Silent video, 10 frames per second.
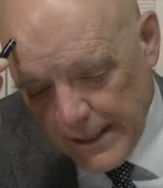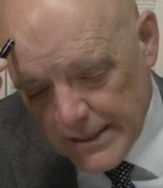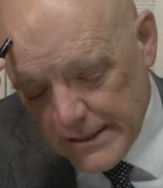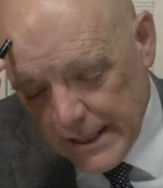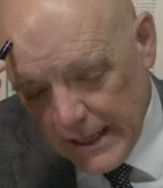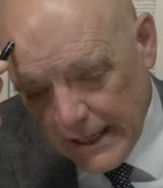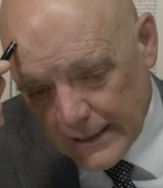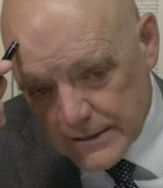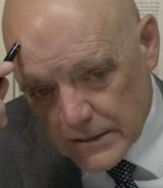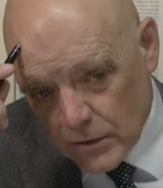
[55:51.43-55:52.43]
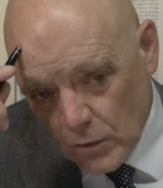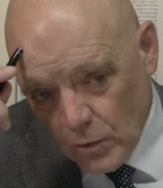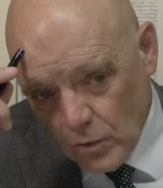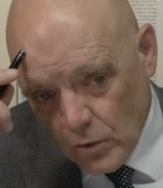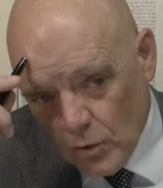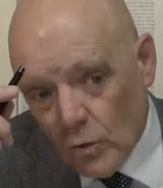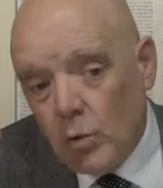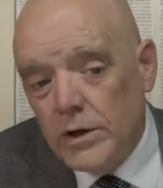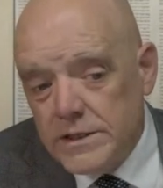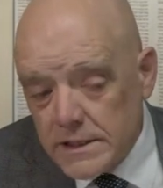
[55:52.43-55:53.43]
that
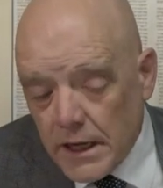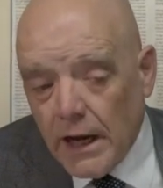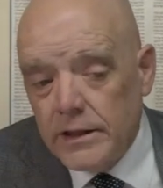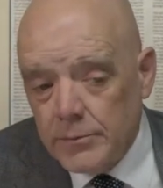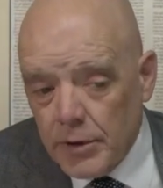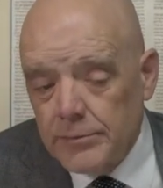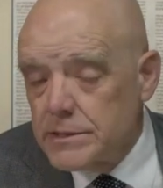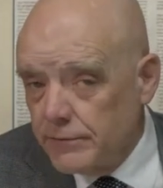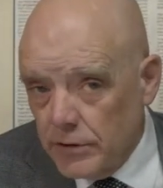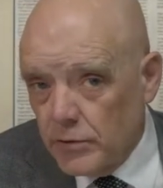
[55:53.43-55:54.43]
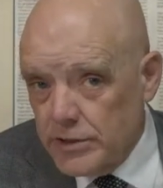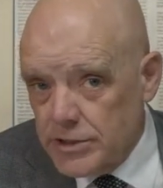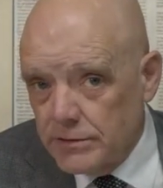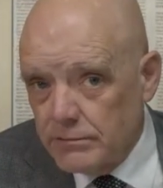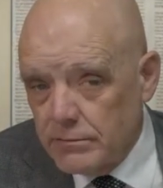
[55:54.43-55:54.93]
would deny the premise of your question.